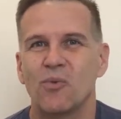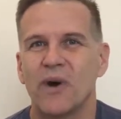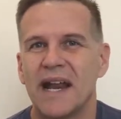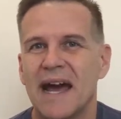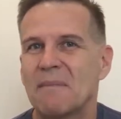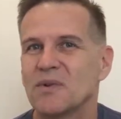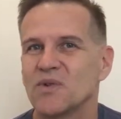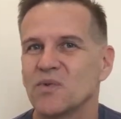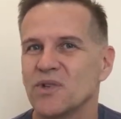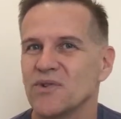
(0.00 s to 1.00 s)
what
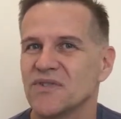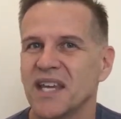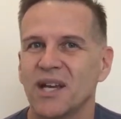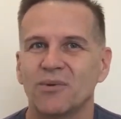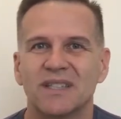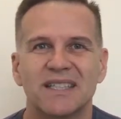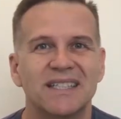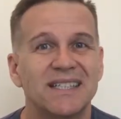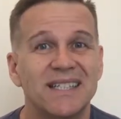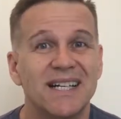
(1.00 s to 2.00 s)
happens when you say it with the
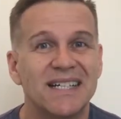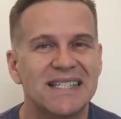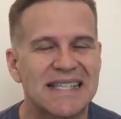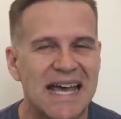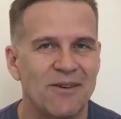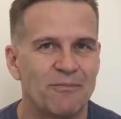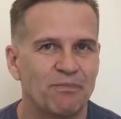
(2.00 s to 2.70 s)
duh sound.